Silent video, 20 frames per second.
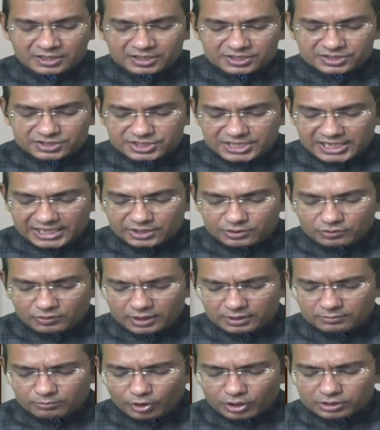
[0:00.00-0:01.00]

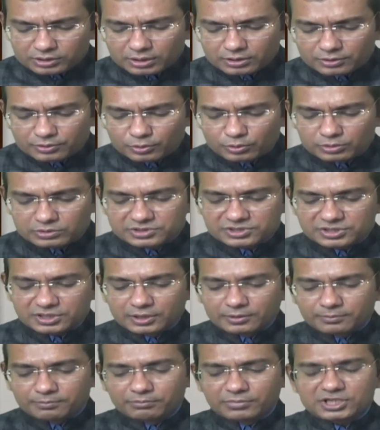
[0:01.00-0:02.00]
Genuine moral rules
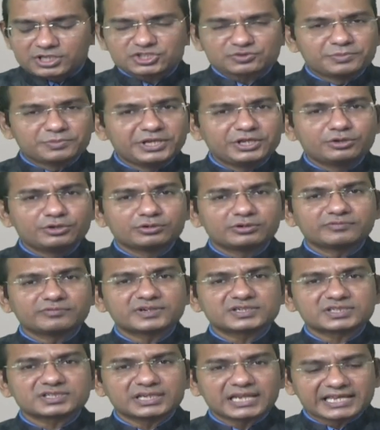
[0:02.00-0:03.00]
must be
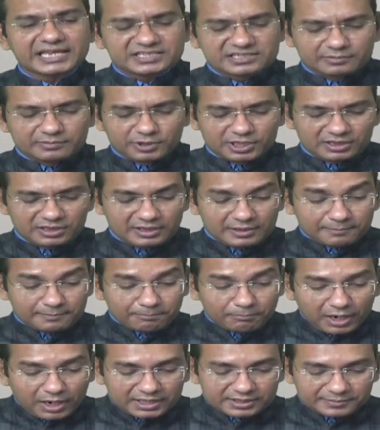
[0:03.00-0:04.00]
universalizable,
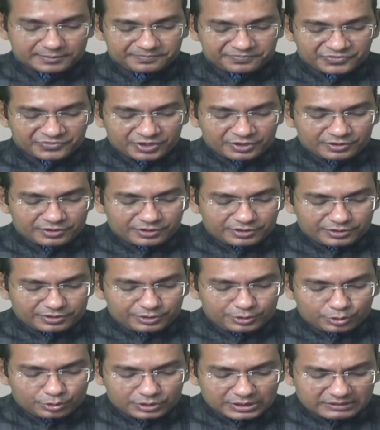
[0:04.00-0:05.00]
but
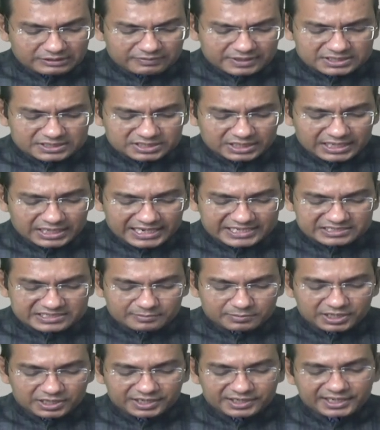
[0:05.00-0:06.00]

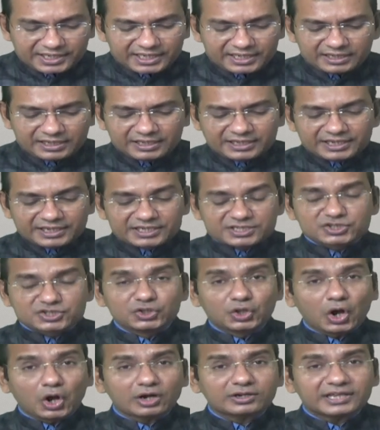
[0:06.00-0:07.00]
universalizability is
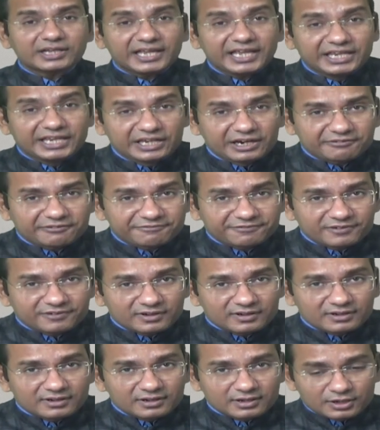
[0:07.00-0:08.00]
not enough
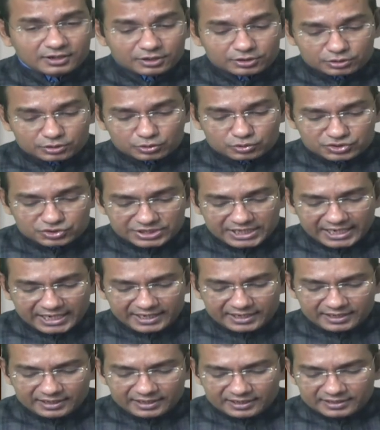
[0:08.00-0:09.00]
to
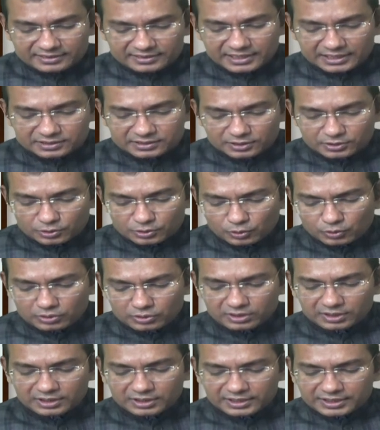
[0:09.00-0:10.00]
say that a
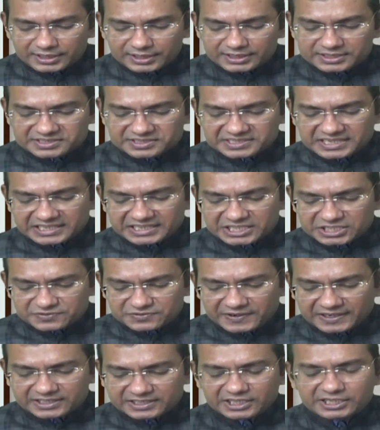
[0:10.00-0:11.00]
rule is
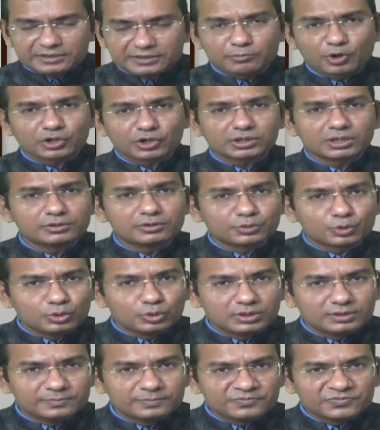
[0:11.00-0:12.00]
satisfactory moral
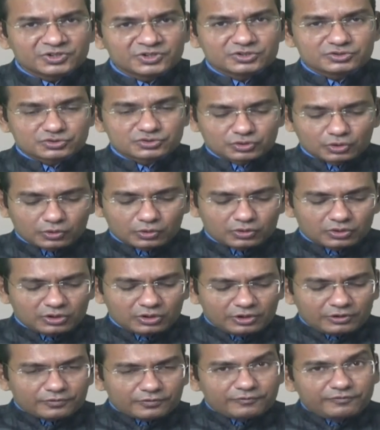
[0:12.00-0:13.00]
rule. So
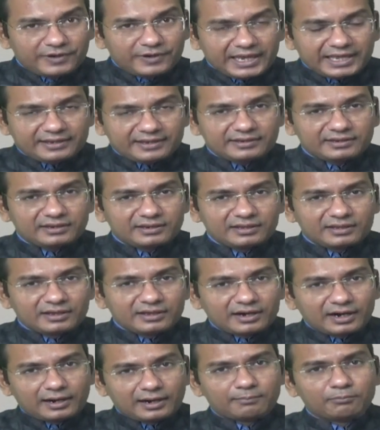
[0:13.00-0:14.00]
when
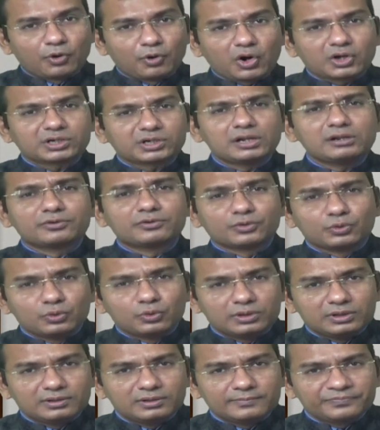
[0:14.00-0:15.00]
a moral
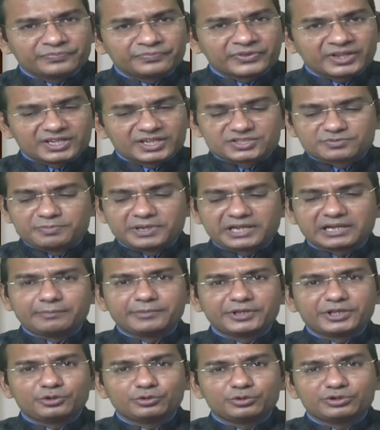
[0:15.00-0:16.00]
rule is
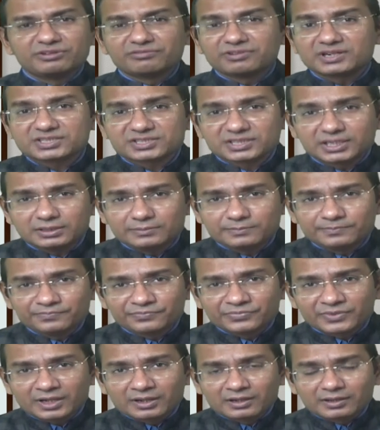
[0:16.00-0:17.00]
becoming universal,
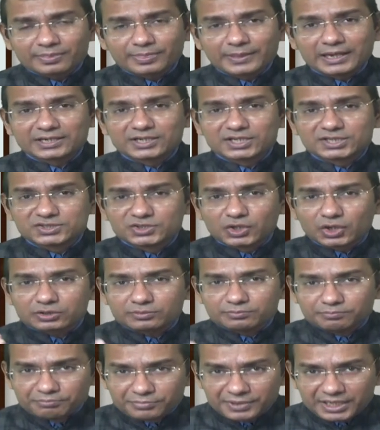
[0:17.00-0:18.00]
that does
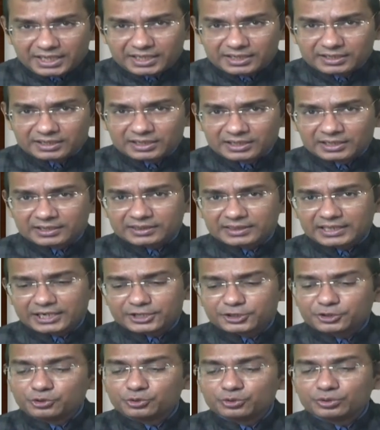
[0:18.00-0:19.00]
not mean
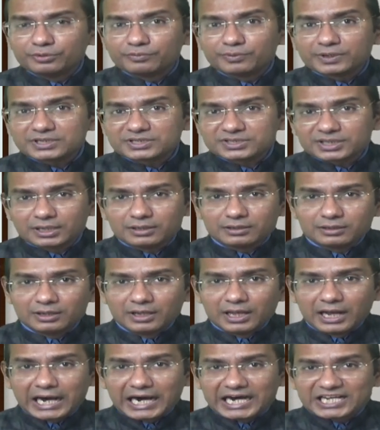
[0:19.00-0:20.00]
that universal
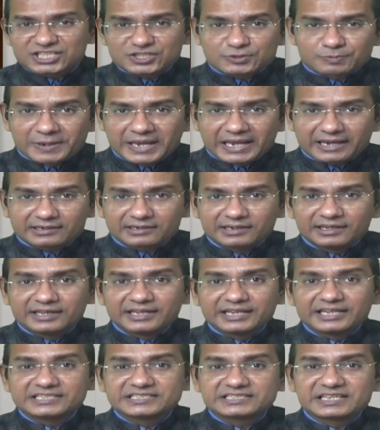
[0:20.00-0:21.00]
aspect
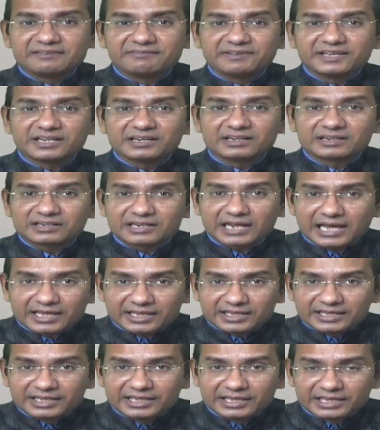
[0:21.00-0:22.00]
is giving a
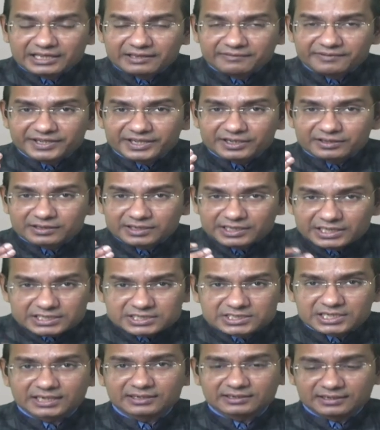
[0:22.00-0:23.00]

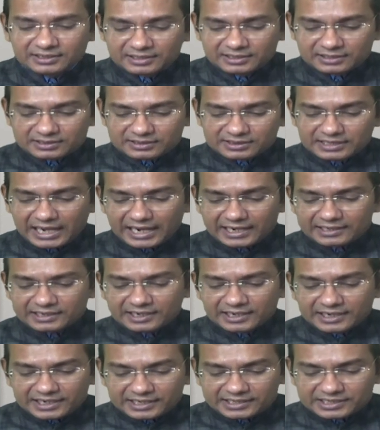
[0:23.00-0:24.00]
reason that
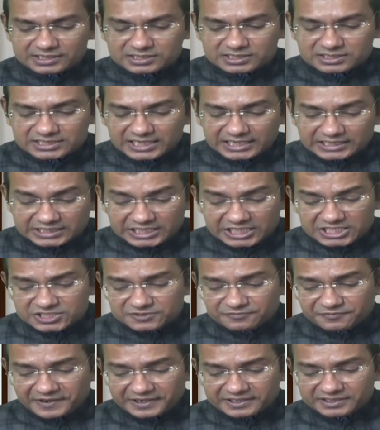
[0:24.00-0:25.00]
it is
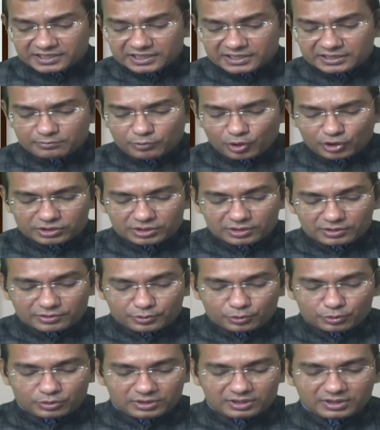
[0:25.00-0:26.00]
satisfactory moral
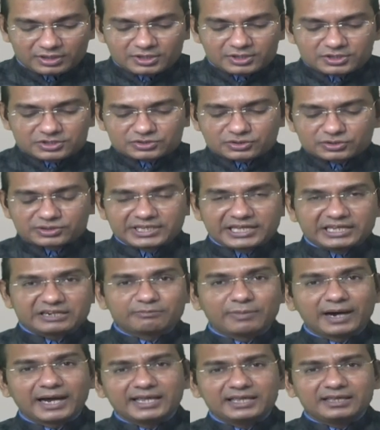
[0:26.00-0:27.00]
rule. So
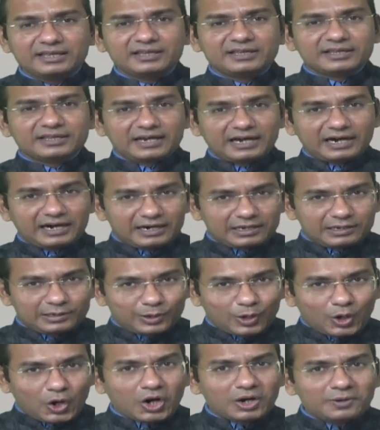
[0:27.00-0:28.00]
thereby a
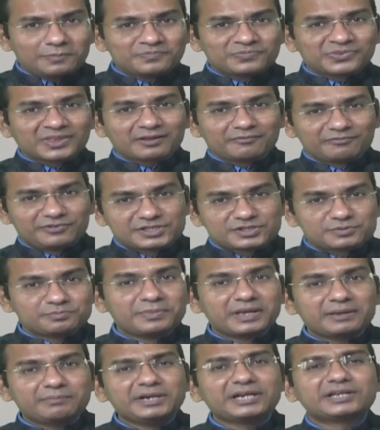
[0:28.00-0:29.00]
law which
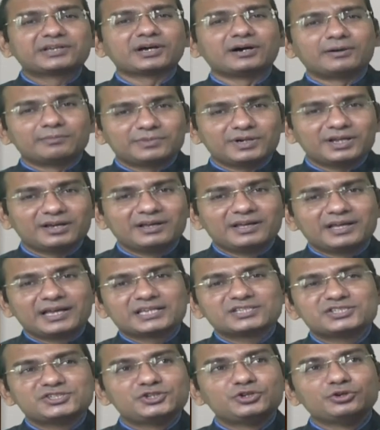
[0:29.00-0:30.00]
may be termed
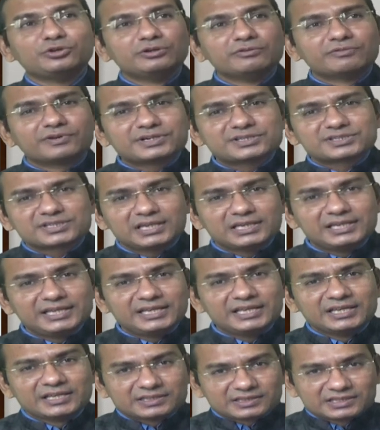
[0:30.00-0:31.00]
as
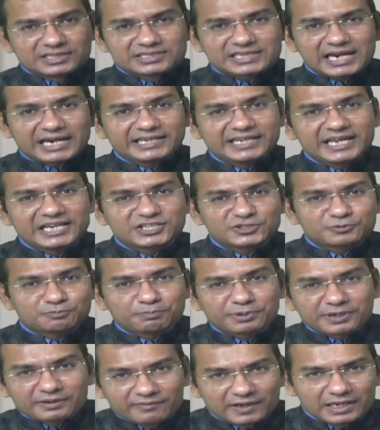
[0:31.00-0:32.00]
universally, this idea is
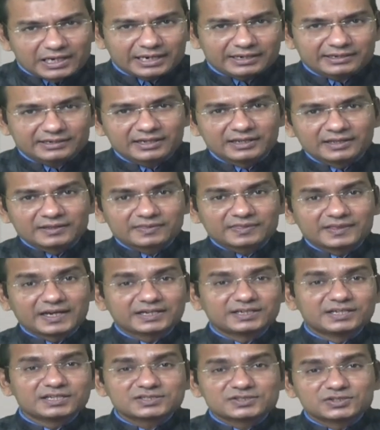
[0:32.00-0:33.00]
prevalent,
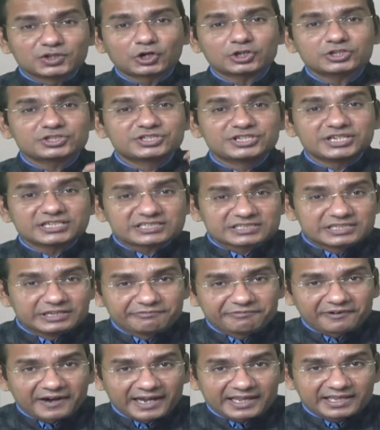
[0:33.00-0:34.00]
that does not
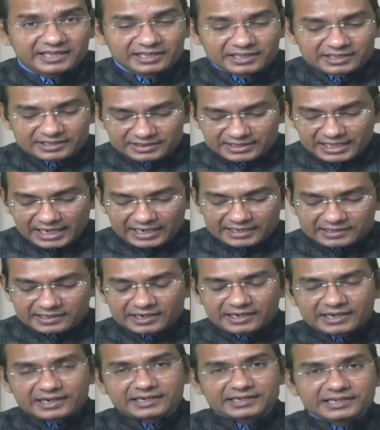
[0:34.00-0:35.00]
justify that
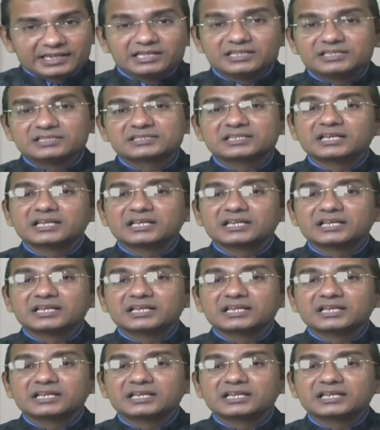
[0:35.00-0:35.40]
it is